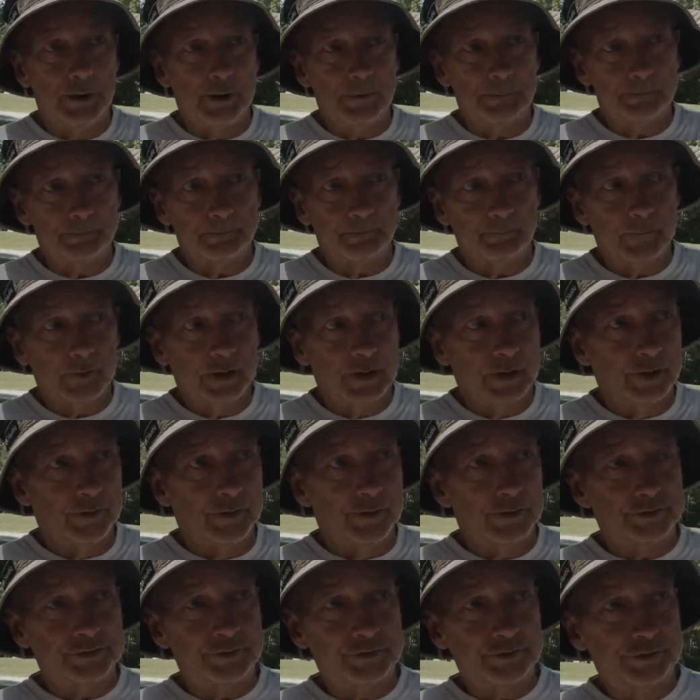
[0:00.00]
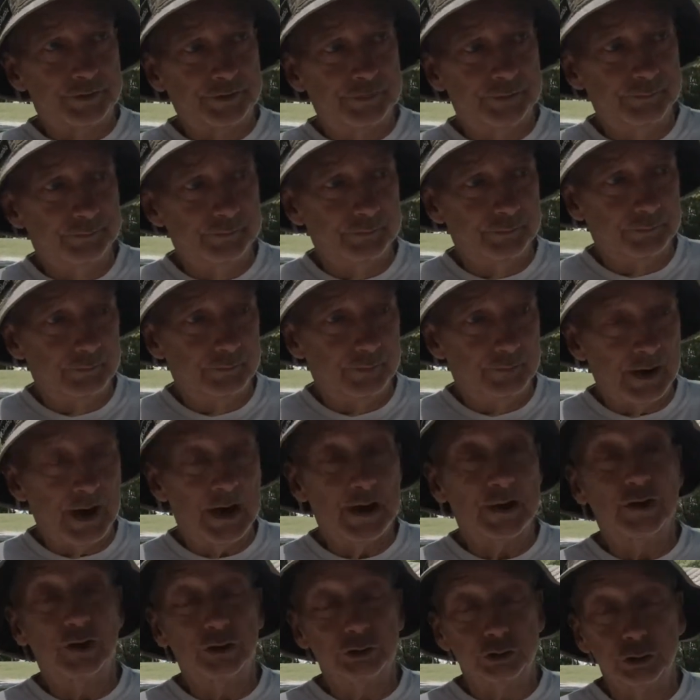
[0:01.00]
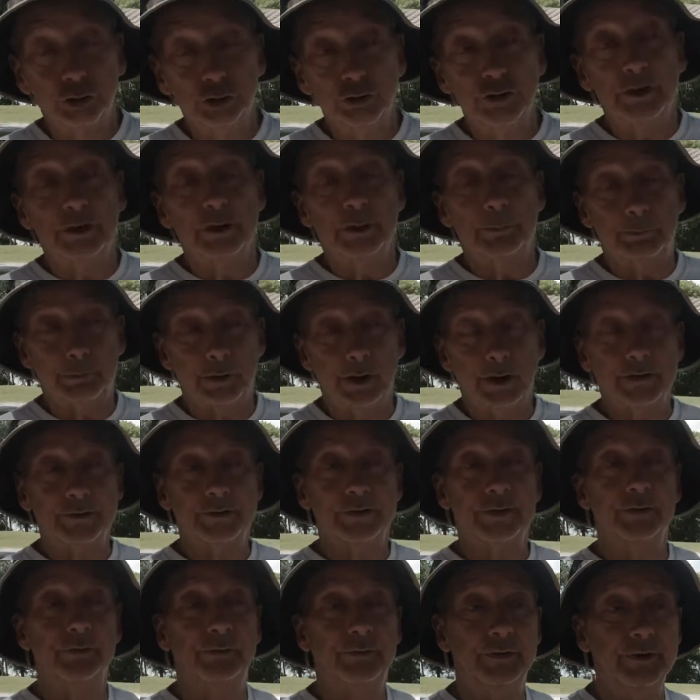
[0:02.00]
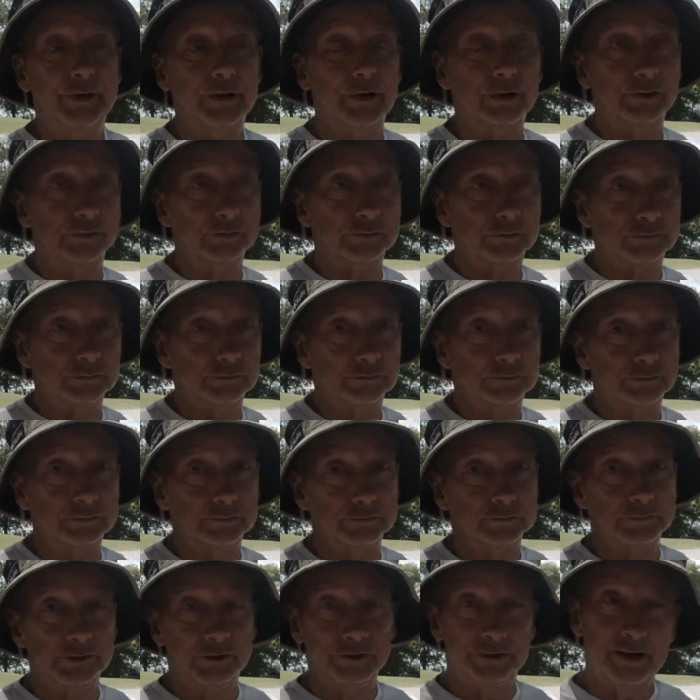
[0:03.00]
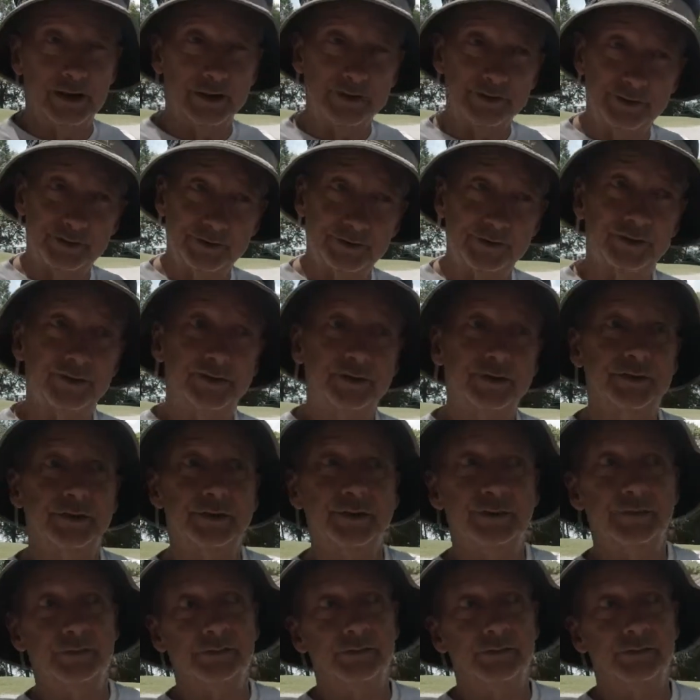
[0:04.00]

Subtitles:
But this, not including the price of the vehicle, because that's